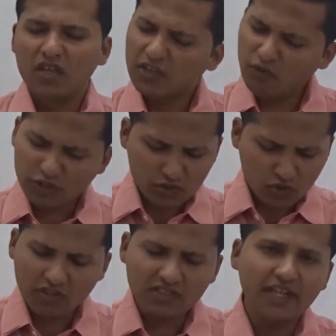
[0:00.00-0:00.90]
He was
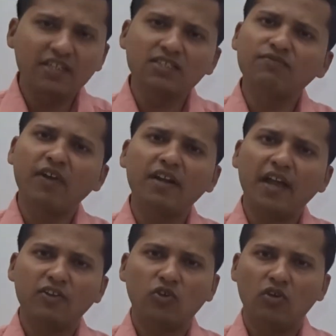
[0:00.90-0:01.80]
not satisfied
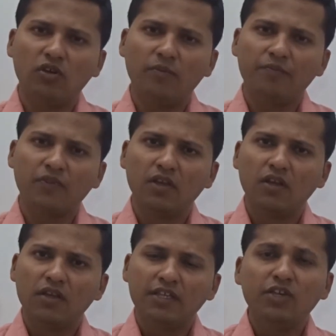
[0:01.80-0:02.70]
at all.
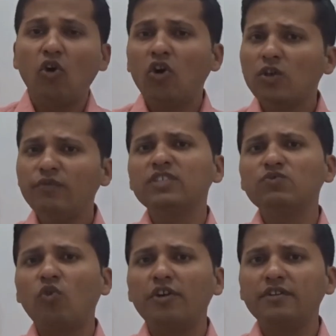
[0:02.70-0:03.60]
He always
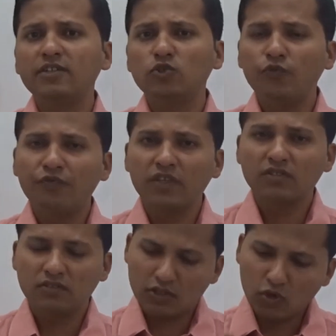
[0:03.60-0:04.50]
wanted to
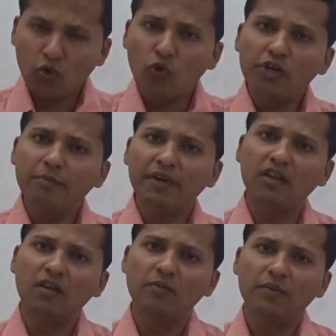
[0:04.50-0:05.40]
win the gold
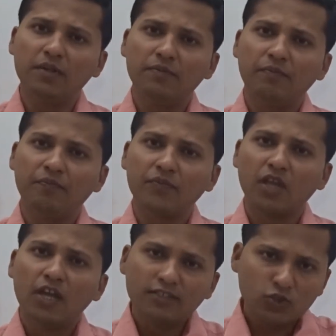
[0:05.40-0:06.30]
medal.
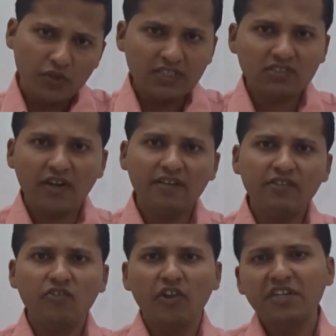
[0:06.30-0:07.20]
So he
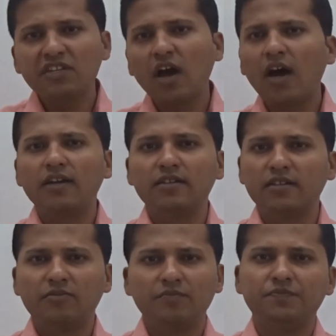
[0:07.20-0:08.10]
started training harder.
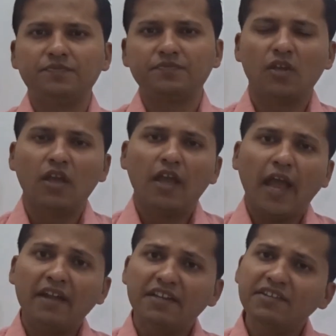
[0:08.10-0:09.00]

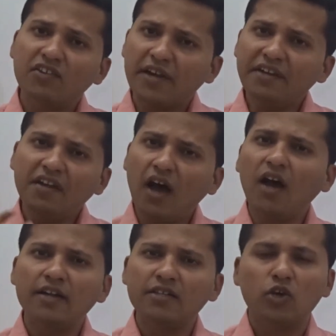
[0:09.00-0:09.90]
And he trained
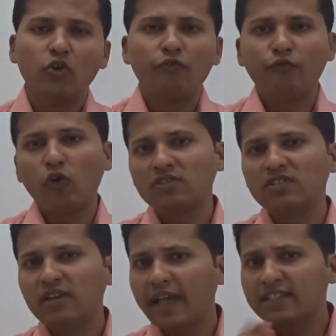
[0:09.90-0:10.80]
hard for the
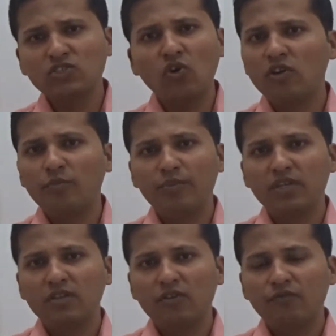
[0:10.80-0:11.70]
next
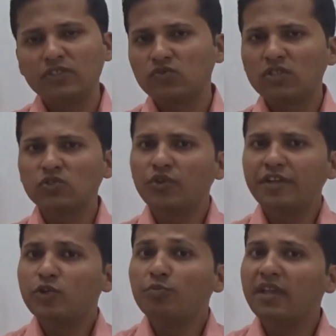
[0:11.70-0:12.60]
Olympic, which was
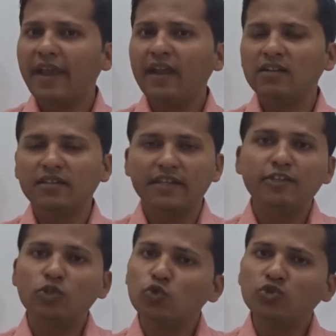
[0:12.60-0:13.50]
going to be held
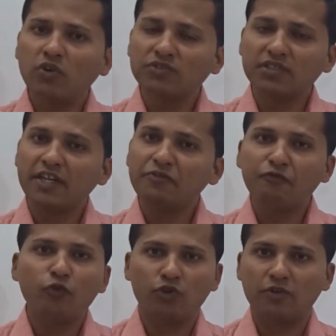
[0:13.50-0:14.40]
in two thousand
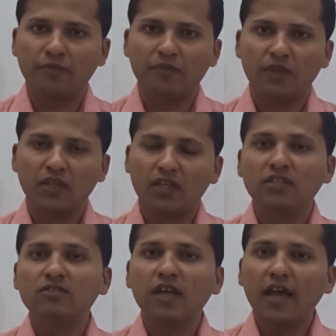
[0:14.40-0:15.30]
four
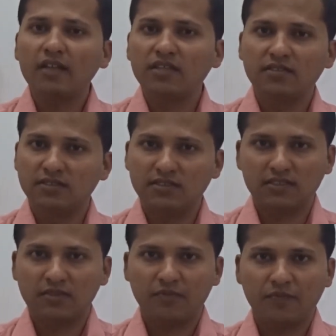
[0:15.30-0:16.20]
in Athens.